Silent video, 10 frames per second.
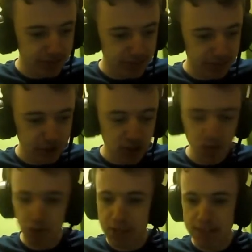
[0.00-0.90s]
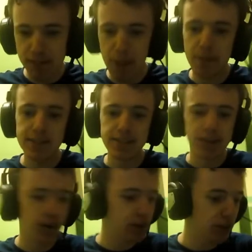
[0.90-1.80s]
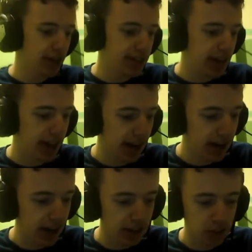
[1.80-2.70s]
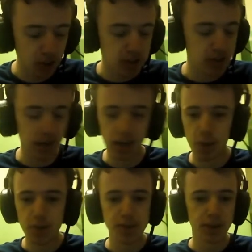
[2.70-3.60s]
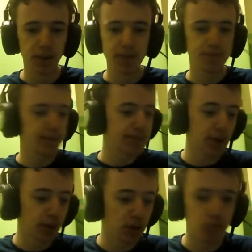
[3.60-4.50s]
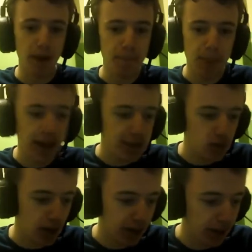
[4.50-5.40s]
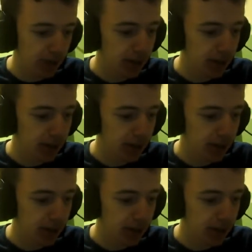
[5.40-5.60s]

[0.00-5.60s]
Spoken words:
for some reason my PC is going crazy. I don't know what's going on. It's going on a rampage right now.